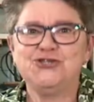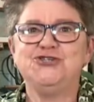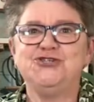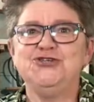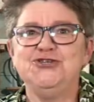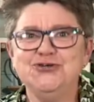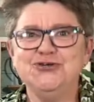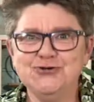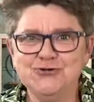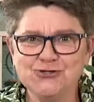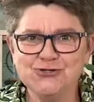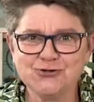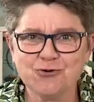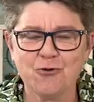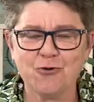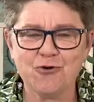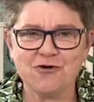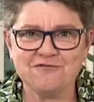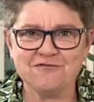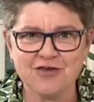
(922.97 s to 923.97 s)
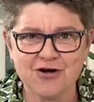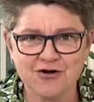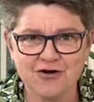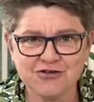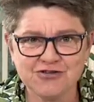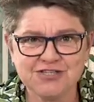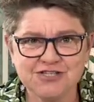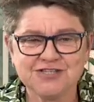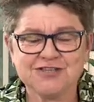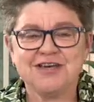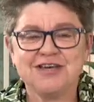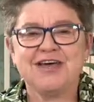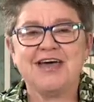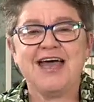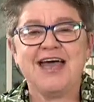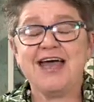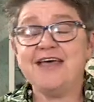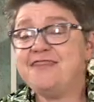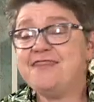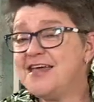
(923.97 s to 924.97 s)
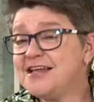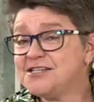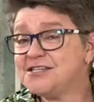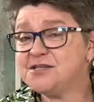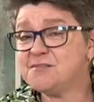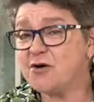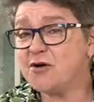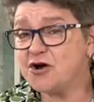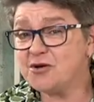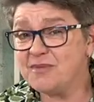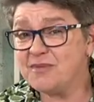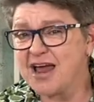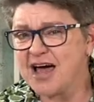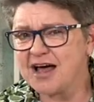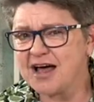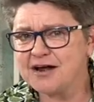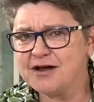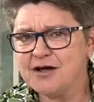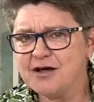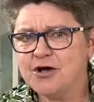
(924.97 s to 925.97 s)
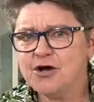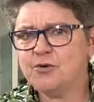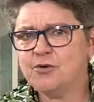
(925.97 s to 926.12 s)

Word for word: to use all of those. And that's the bottom line.